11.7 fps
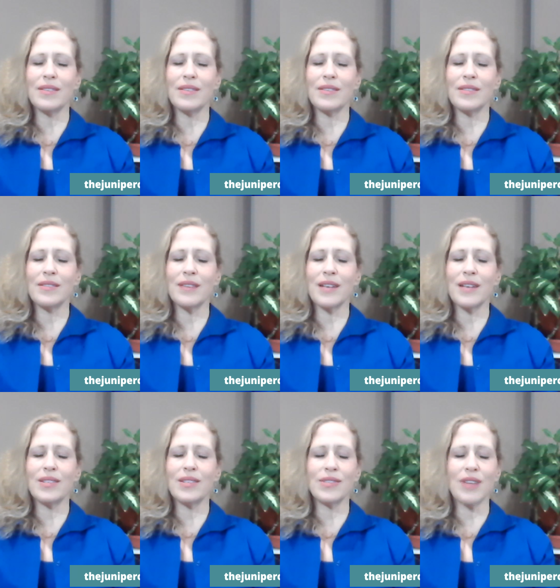saying to
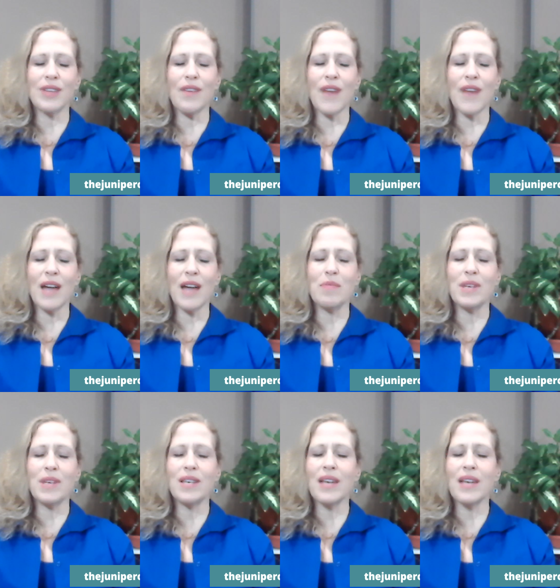yourself, I am
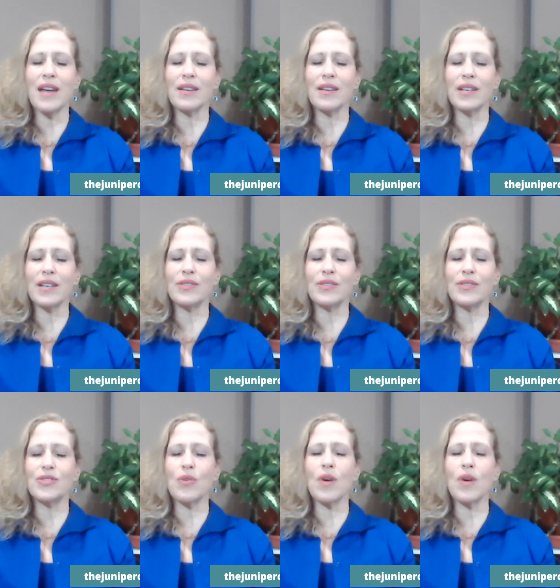inhaling
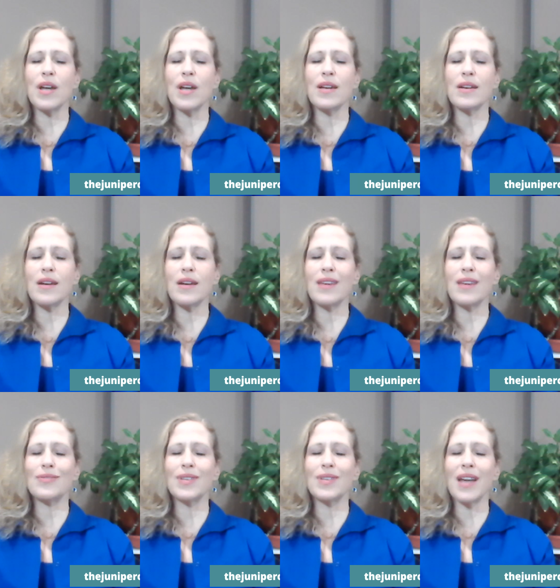joy and
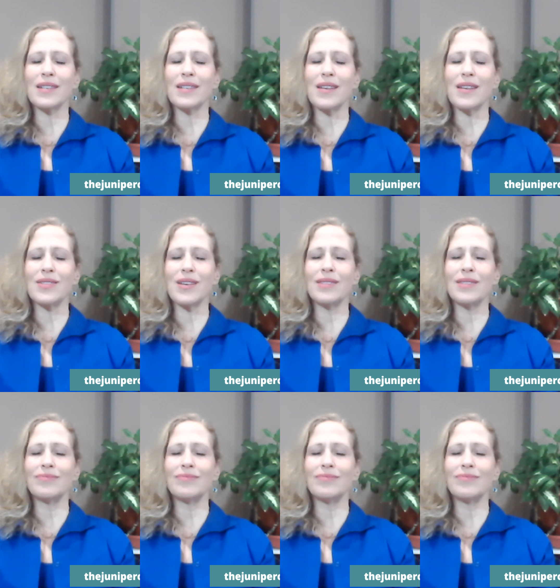relaxation.